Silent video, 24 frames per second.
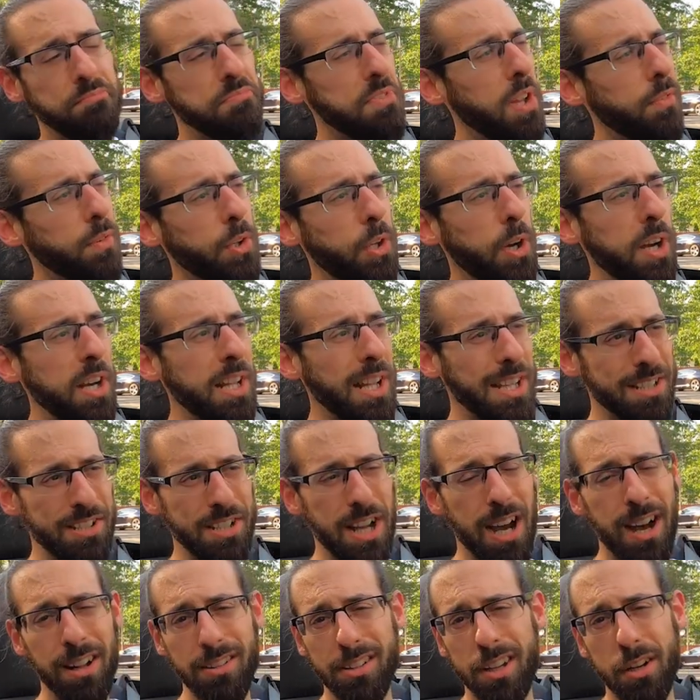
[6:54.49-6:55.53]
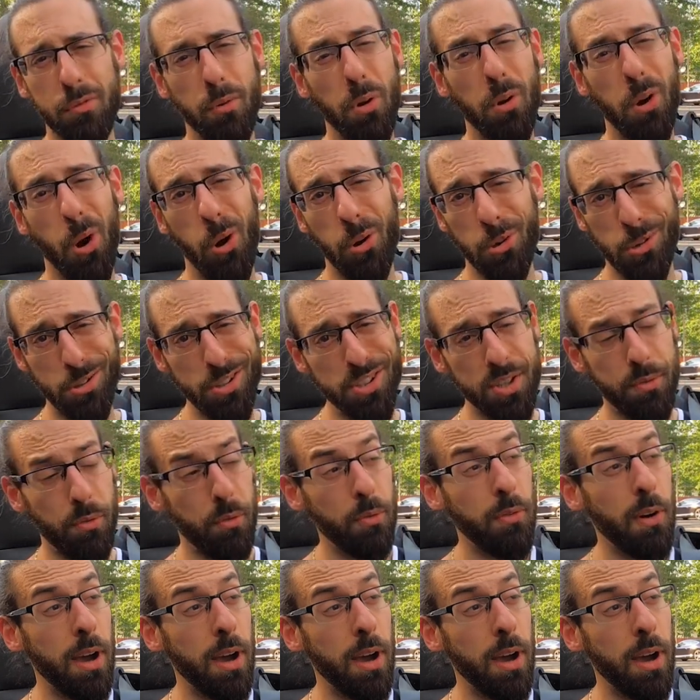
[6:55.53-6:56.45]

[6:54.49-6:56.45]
love creating this content regardless.